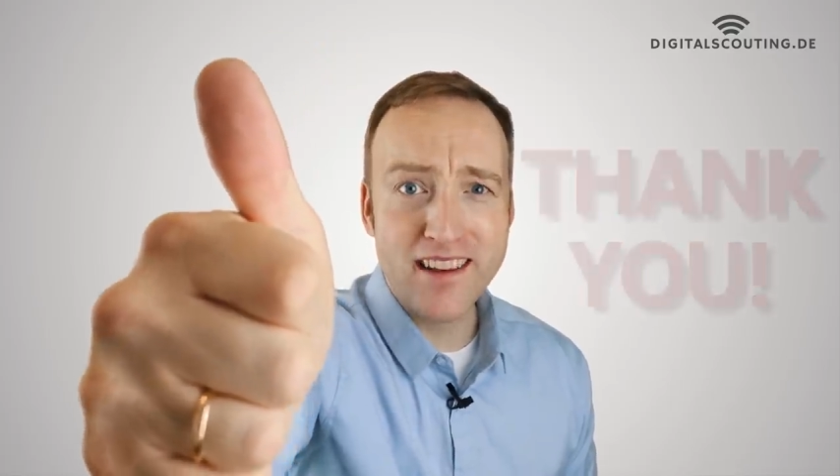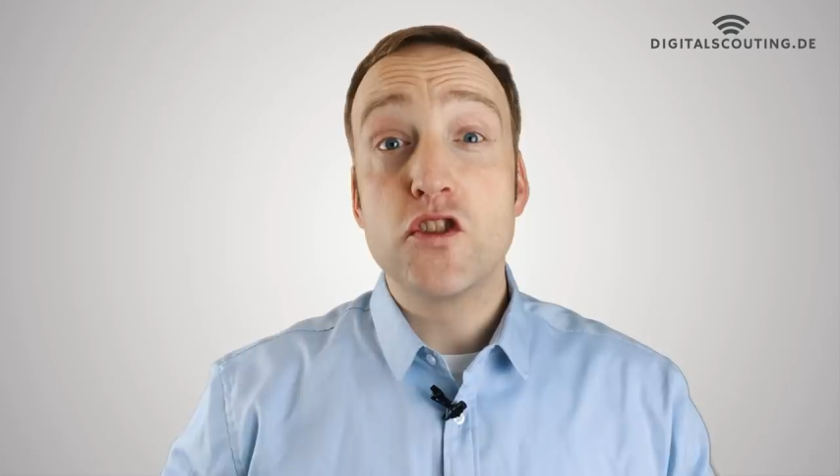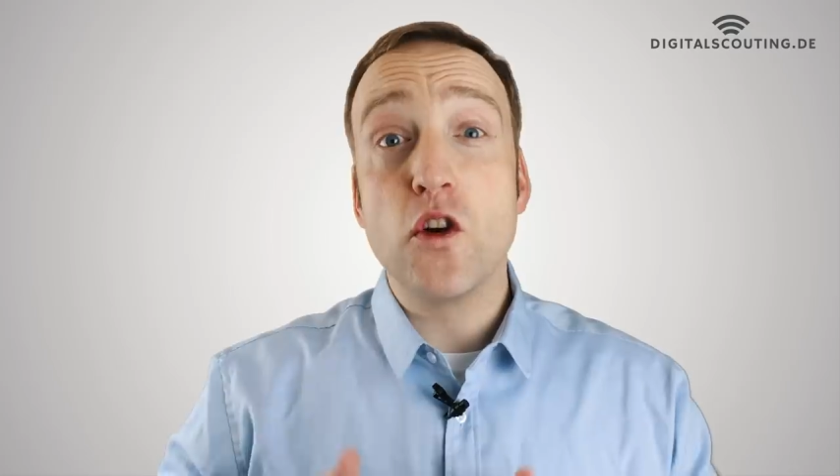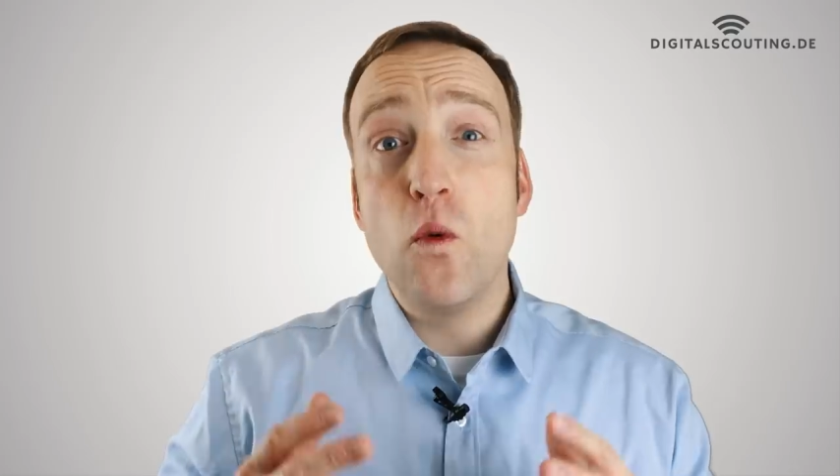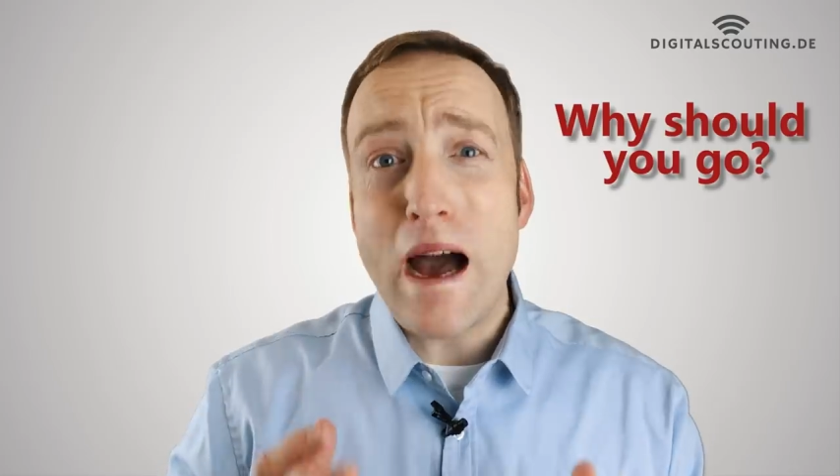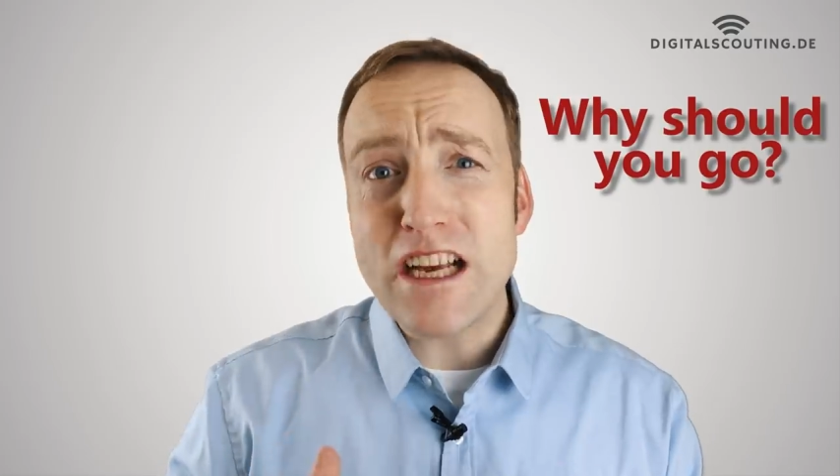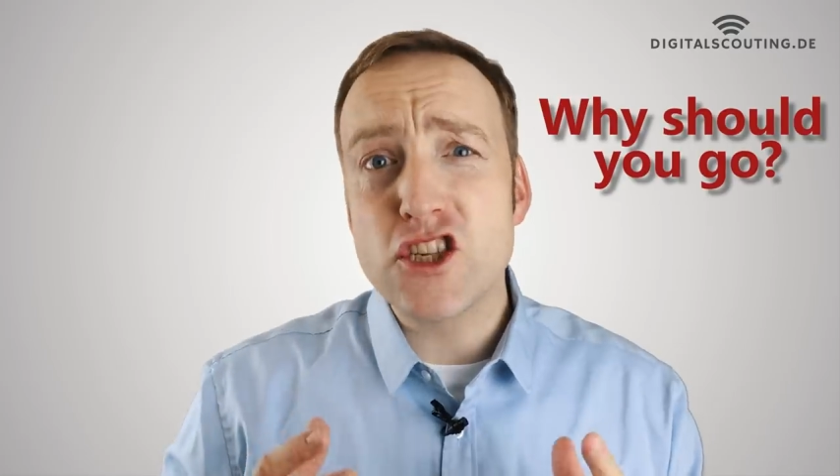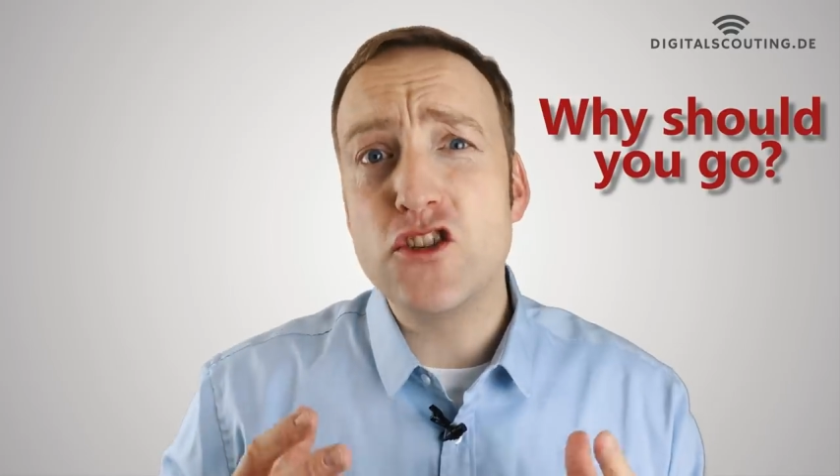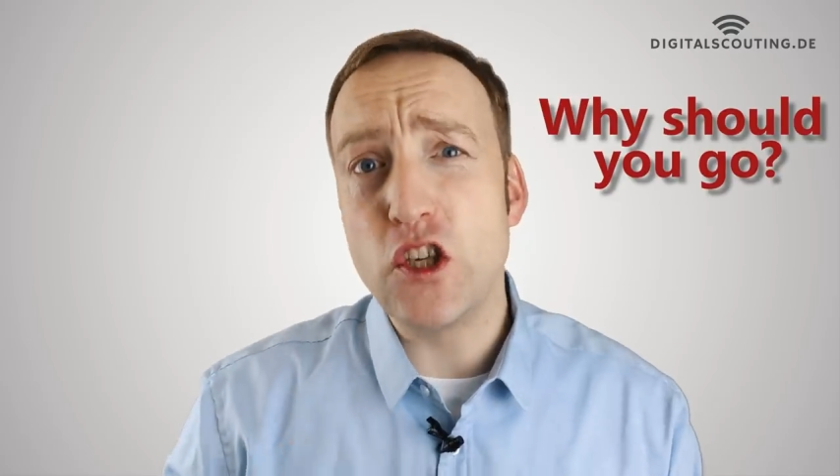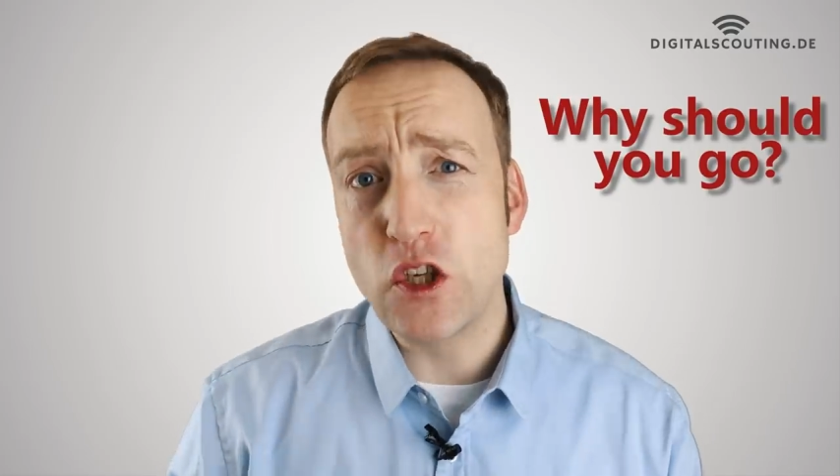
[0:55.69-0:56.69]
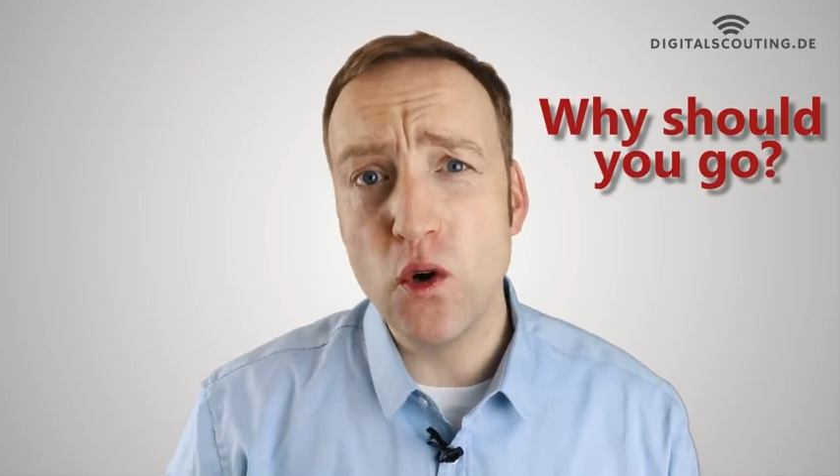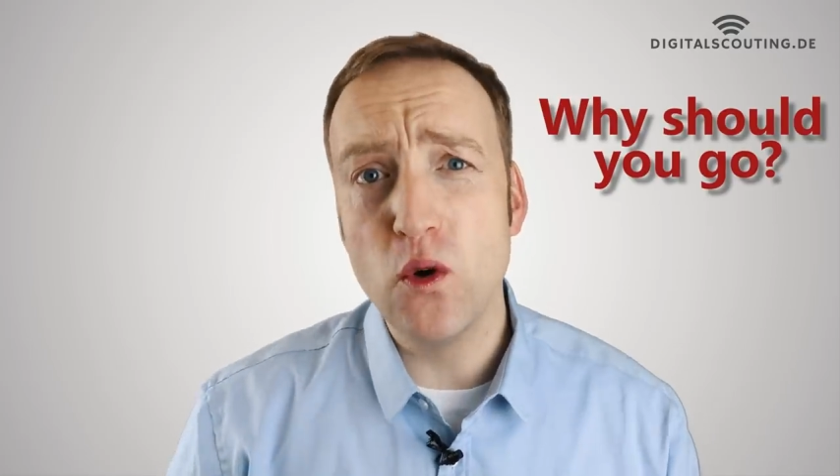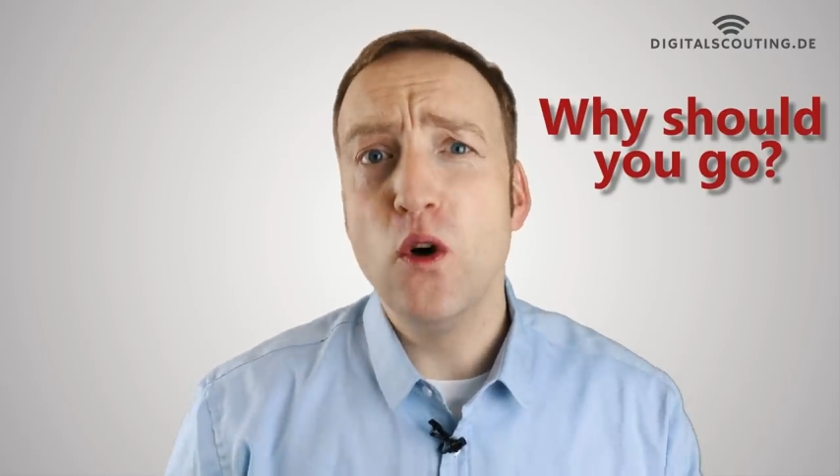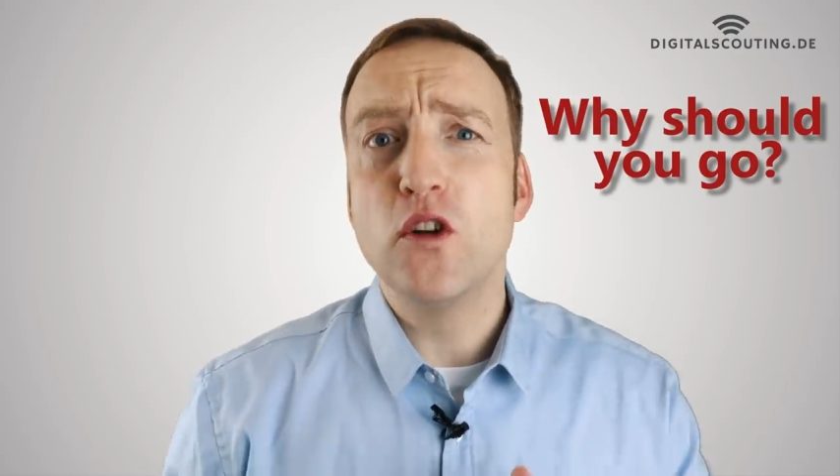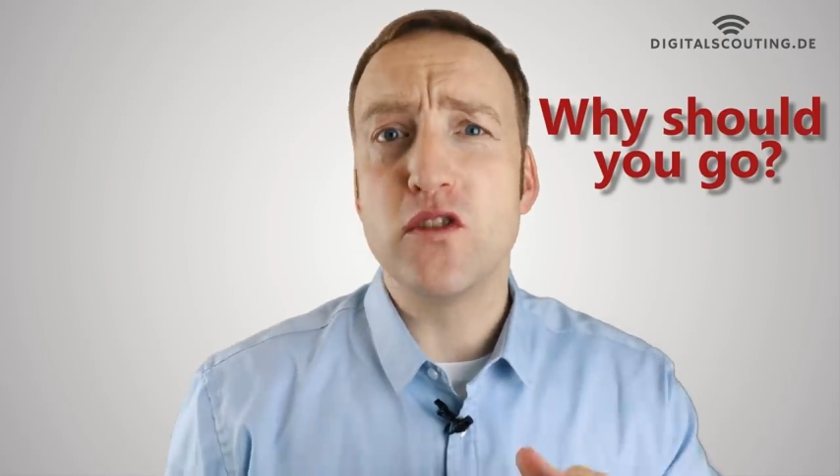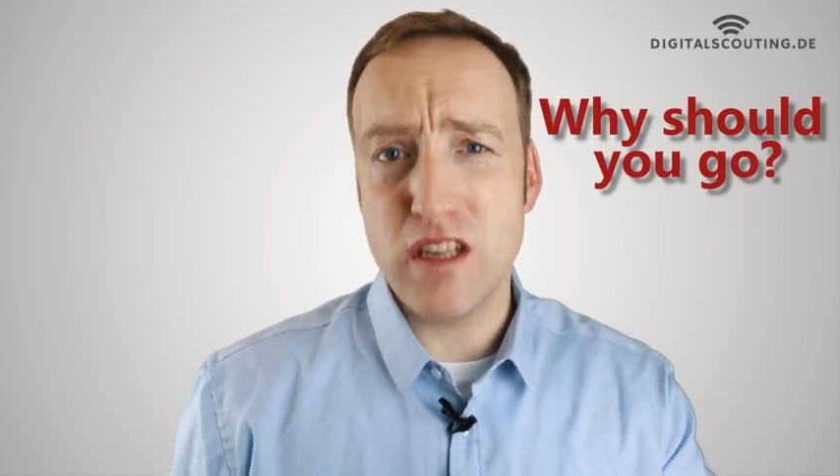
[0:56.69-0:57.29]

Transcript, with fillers: So why should you go to